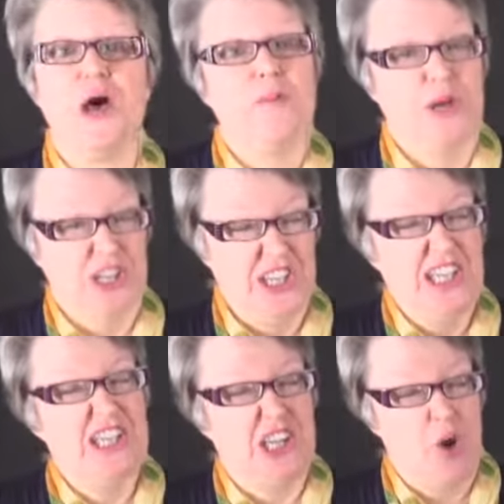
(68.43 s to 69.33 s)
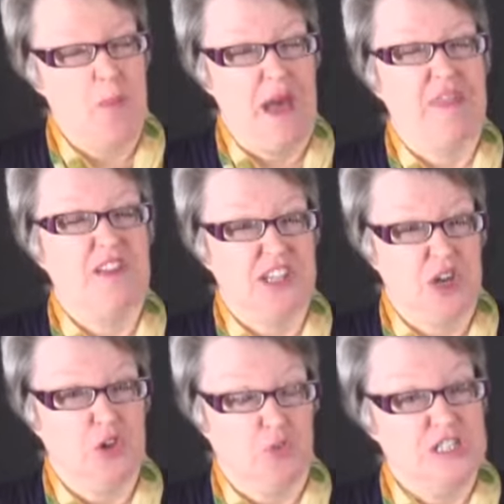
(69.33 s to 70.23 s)
but you need to know about the
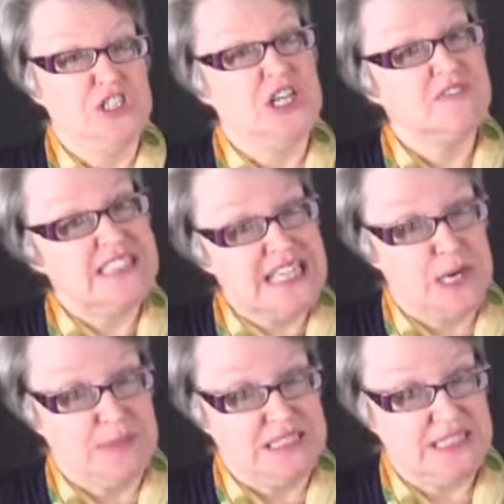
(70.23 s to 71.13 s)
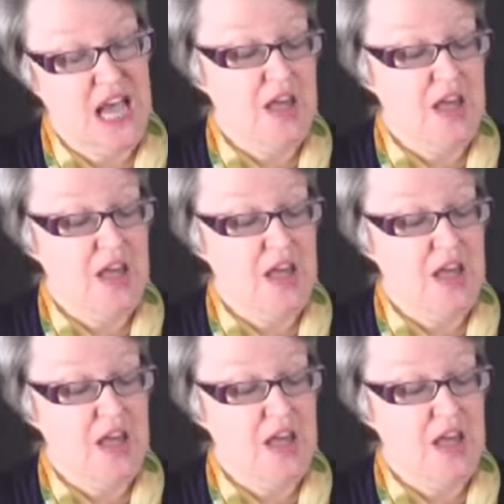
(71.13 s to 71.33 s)
Declaration of Sentiments.